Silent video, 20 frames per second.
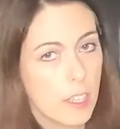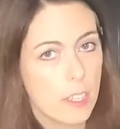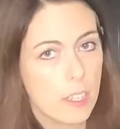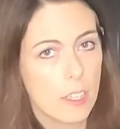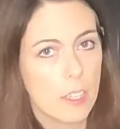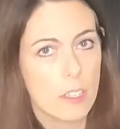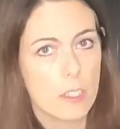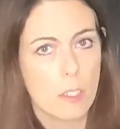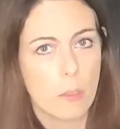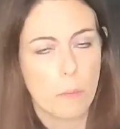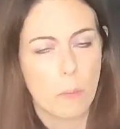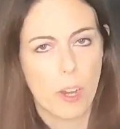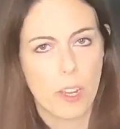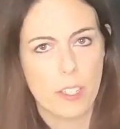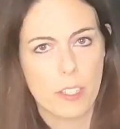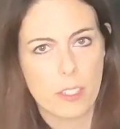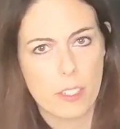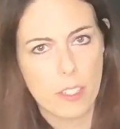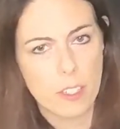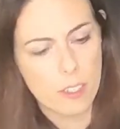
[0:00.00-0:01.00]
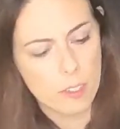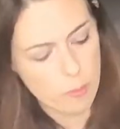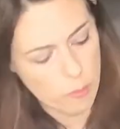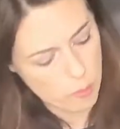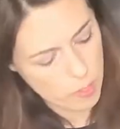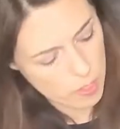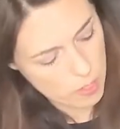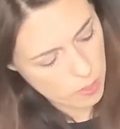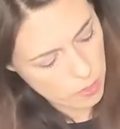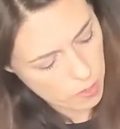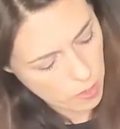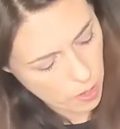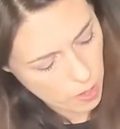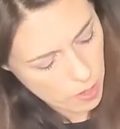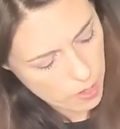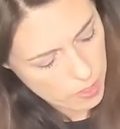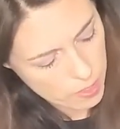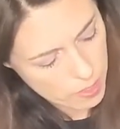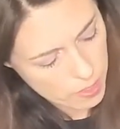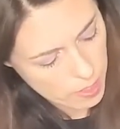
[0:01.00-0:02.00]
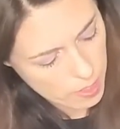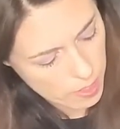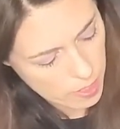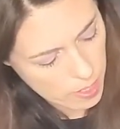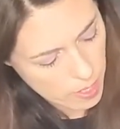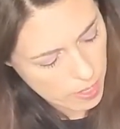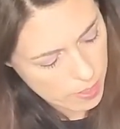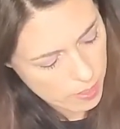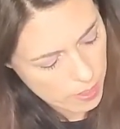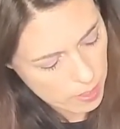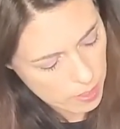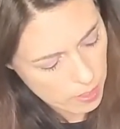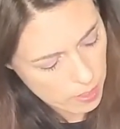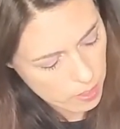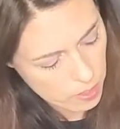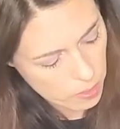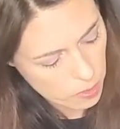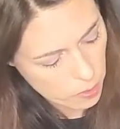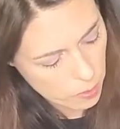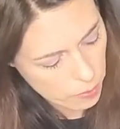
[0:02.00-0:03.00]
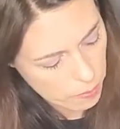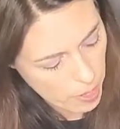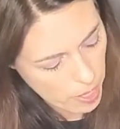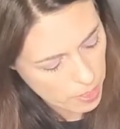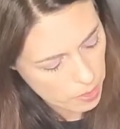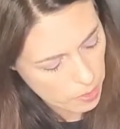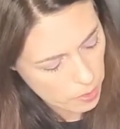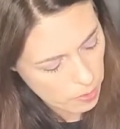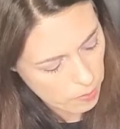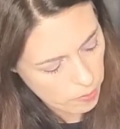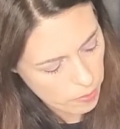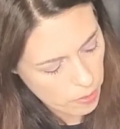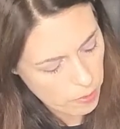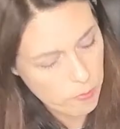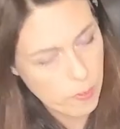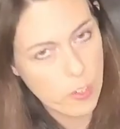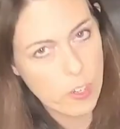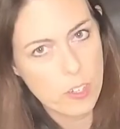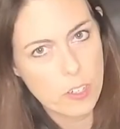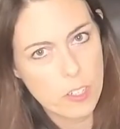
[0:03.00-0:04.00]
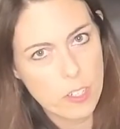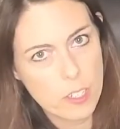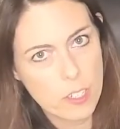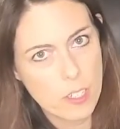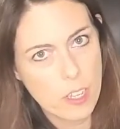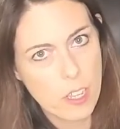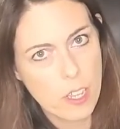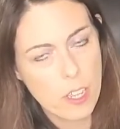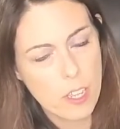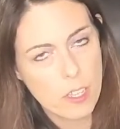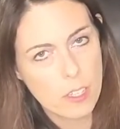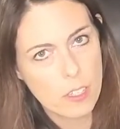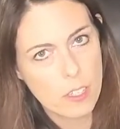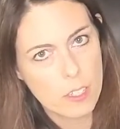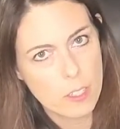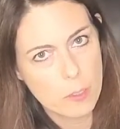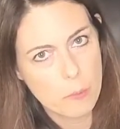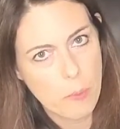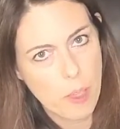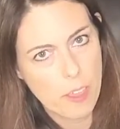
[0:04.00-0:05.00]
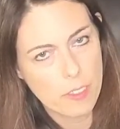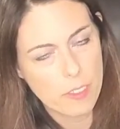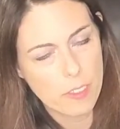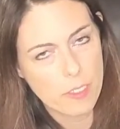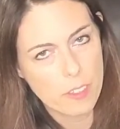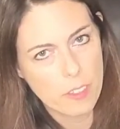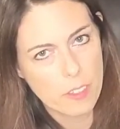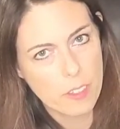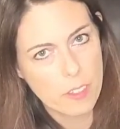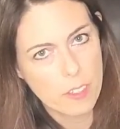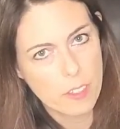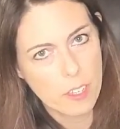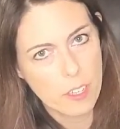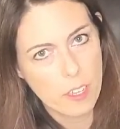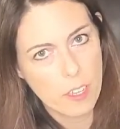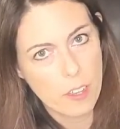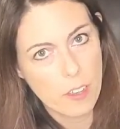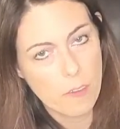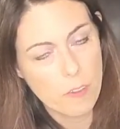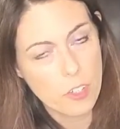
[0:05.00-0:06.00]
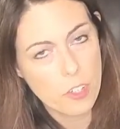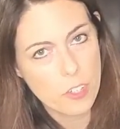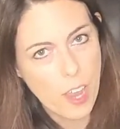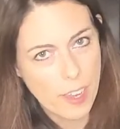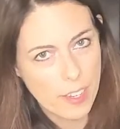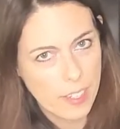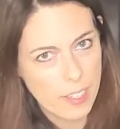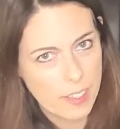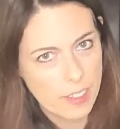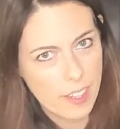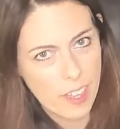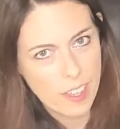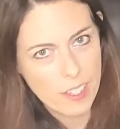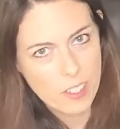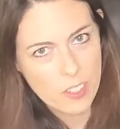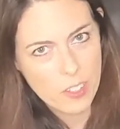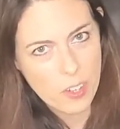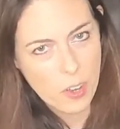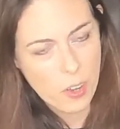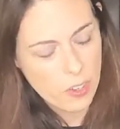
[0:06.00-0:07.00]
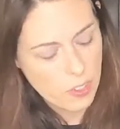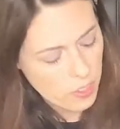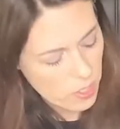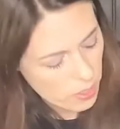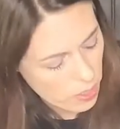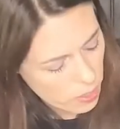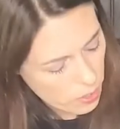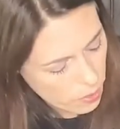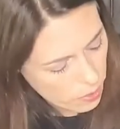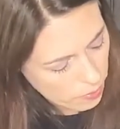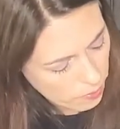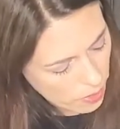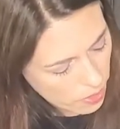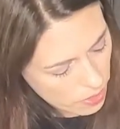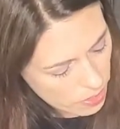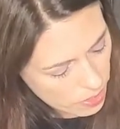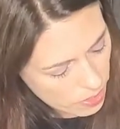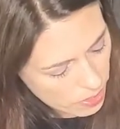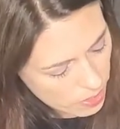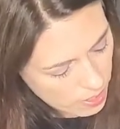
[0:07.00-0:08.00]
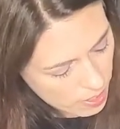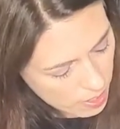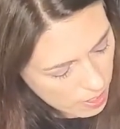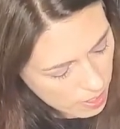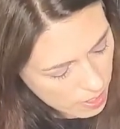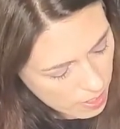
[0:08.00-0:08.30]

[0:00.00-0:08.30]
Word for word: thing is a bracelet with stars. And again, this is just to remind you of your verse this month of shining like stars in the universe.